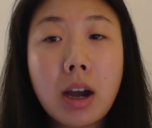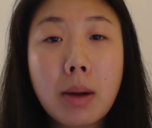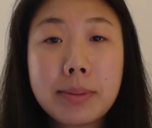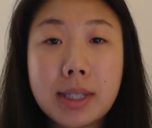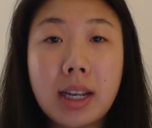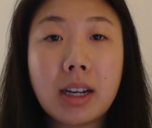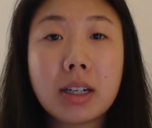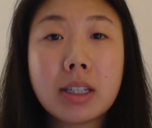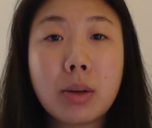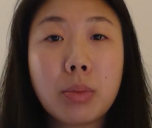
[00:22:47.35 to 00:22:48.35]

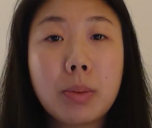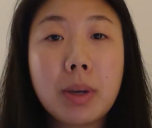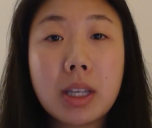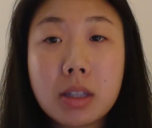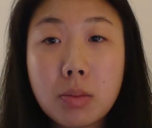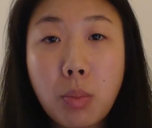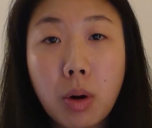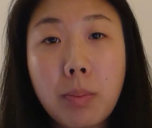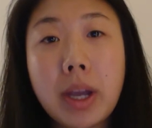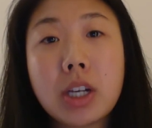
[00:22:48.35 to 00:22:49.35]
upstairs and we begin to
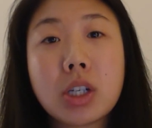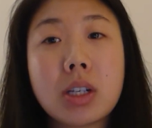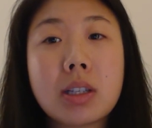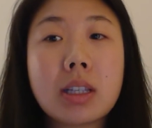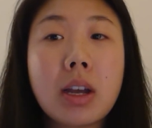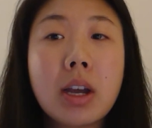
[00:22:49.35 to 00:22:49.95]
board patients,